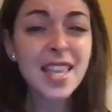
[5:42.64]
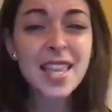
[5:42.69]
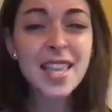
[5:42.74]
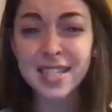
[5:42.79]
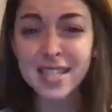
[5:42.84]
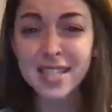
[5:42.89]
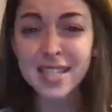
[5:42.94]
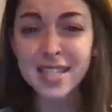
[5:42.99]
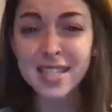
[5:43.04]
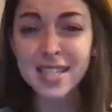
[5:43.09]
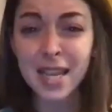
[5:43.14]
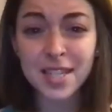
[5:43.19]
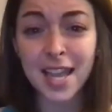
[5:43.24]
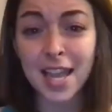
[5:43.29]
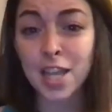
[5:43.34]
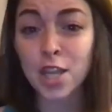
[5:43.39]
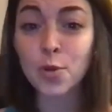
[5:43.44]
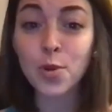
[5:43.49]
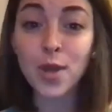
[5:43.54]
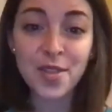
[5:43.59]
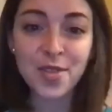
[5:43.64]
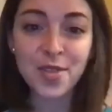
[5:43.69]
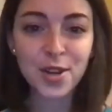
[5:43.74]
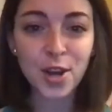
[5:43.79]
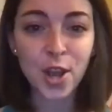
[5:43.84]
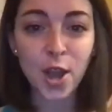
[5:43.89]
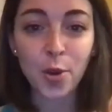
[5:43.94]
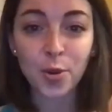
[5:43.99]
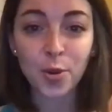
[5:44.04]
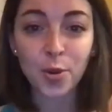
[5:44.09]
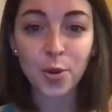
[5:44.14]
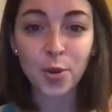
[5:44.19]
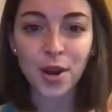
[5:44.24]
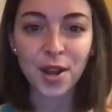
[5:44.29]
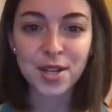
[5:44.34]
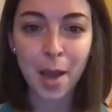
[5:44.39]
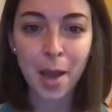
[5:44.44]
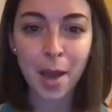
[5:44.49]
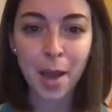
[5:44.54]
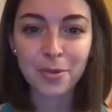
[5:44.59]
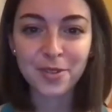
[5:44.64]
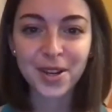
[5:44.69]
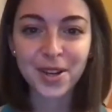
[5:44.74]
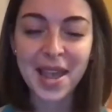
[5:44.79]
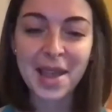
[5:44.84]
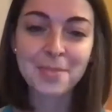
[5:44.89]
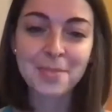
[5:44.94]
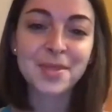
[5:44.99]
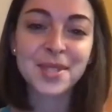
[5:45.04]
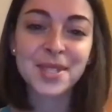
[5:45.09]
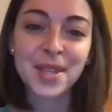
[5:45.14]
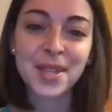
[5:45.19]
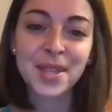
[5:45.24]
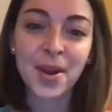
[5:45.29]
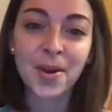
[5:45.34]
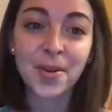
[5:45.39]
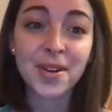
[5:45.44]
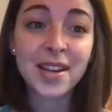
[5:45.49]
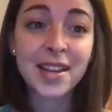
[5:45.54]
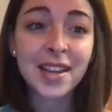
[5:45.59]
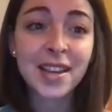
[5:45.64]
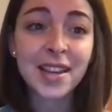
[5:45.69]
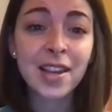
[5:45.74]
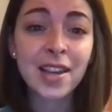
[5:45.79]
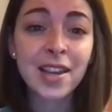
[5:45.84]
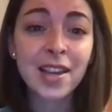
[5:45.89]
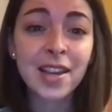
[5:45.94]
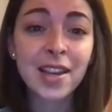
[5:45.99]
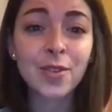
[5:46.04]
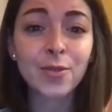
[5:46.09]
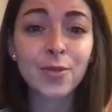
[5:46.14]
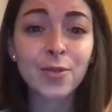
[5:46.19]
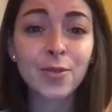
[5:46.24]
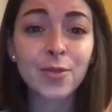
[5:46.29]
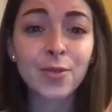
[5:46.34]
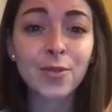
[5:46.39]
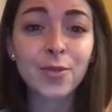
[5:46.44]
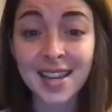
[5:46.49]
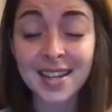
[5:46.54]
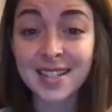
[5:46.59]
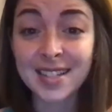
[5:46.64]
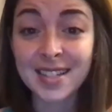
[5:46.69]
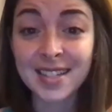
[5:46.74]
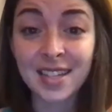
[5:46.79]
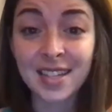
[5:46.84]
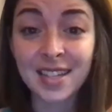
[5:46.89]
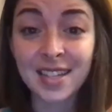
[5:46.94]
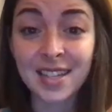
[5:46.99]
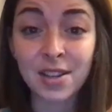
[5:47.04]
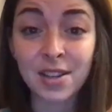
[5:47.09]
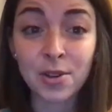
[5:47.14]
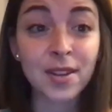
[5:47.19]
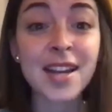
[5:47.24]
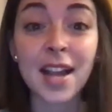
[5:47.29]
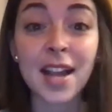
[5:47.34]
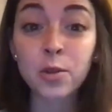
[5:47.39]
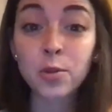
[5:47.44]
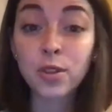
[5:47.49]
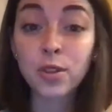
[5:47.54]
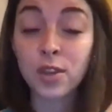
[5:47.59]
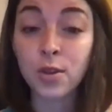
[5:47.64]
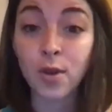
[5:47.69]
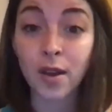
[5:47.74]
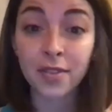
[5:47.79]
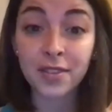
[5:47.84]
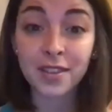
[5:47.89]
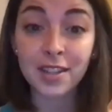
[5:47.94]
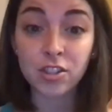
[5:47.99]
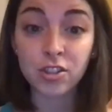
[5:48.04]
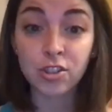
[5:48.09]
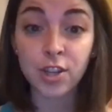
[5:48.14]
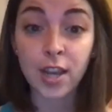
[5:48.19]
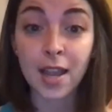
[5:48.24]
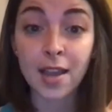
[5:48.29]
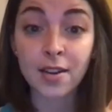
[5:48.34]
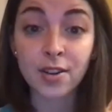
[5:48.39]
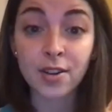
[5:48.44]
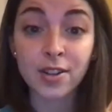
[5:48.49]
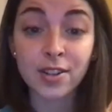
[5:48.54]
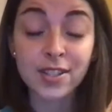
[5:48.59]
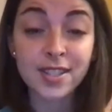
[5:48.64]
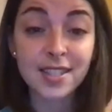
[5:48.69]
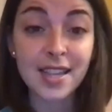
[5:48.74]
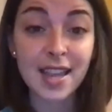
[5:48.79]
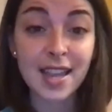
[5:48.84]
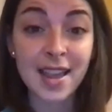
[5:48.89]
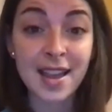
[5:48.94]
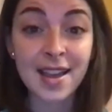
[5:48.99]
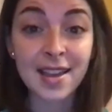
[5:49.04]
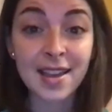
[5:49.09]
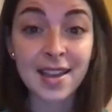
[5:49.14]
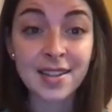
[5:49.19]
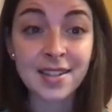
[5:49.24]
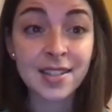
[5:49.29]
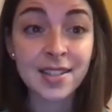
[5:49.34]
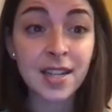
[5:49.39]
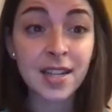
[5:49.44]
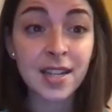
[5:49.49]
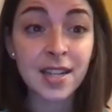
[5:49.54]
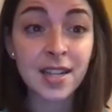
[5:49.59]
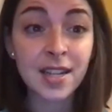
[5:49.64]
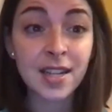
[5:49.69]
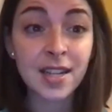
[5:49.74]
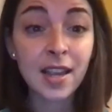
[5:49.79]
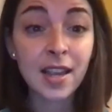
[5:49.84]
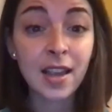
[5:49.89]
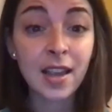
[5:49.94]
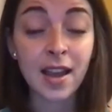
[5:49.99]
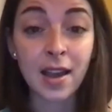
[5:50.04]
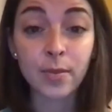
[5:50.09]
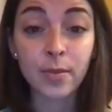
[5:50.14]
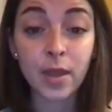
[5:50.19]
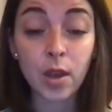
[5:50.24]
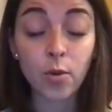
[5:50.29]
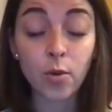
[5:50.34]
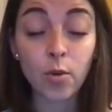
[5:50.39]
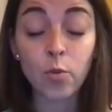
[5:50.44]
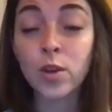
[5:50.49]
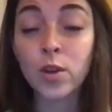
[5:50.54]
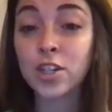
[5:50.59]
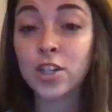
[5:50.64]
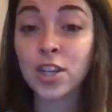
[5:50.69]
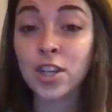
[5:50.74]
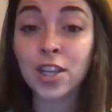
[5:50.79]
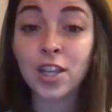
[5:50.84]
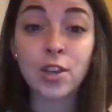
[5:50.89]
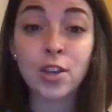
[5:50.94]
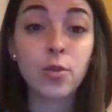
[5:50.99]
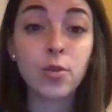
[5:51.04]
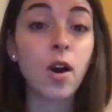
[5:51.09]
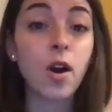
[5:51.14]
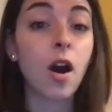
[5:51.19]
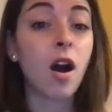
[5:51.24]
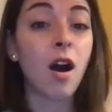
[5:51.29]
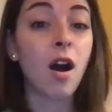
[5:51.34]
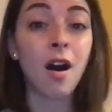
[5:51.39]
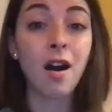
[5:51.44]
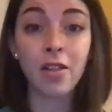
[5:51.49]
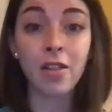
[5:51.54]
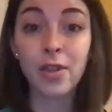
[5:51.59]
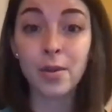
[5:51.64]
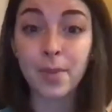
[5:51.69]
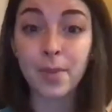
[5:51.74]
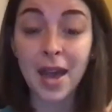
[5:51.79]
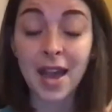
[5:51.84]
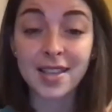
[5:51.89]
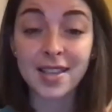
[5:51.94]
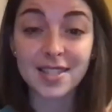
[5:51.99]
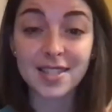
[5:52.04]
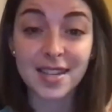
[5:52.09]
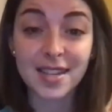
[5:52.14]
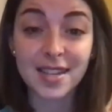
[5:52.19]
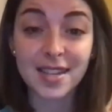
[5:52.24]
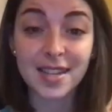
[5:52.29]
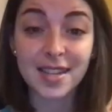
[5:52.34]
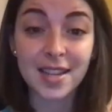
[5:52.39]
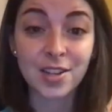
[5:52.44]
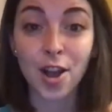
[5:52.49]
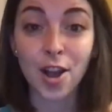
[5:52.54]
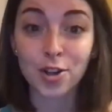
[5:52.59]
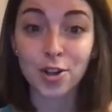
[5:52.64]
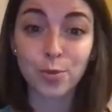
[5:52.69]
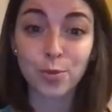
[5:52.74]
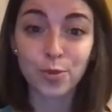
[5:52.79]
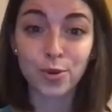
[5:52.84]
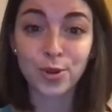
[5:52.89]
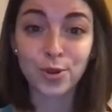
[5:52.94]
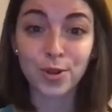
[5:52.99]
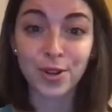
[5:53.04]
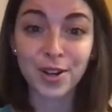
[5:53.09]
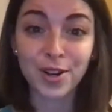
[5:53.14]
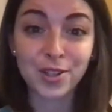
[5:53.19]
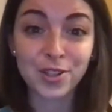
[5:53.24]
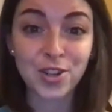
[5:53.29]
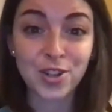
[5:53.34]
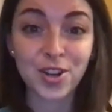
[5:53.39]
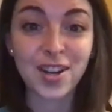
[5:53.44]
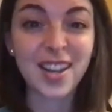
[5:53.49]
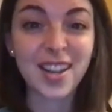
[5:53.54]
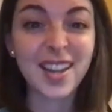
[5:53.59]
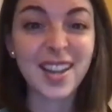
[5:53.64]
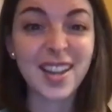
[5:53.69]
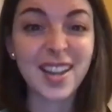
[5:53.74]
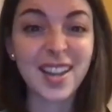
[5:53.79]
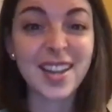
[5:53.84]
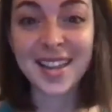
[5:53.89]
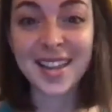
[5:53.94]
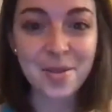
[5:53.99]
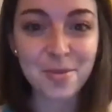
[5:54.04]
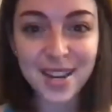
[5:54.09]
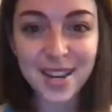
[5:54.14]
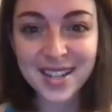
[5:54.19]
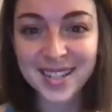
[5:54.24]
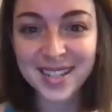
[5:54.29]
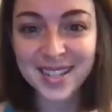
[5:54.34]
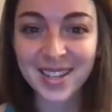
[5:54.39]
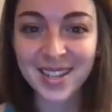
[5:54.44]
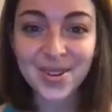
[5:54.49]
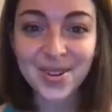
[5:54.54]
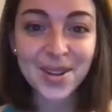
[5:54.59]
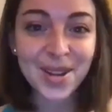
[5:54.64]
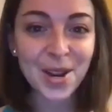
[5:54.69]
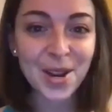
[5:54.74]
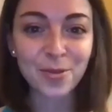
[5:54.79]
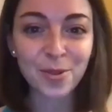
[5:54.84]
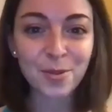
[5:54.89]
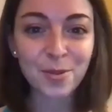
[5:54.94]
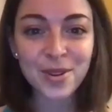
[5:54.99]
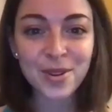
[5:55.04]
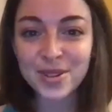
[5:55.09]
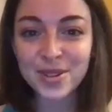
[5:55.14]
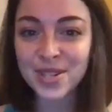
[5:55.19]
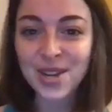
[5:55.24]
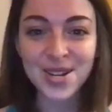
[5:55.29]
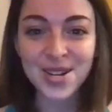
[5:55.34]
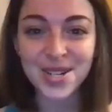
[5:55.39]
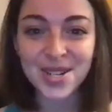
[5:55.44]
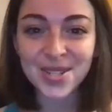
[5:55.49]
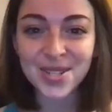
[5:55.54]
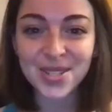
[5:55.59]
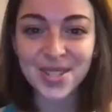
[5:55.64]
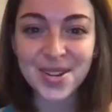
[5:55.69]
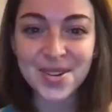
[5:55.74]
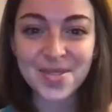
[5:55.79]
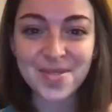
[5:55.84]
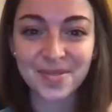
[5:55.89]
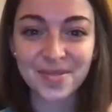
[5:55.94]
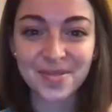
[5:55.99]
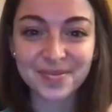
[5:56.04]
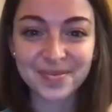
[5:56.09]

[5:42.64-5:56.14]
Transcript: Tips to get you in the know and on top of your game. So really excited to connect with you on these channels, and wishing you all the best in your entrepreneurial journey. And I can't wait to hear from you and talk to you soon.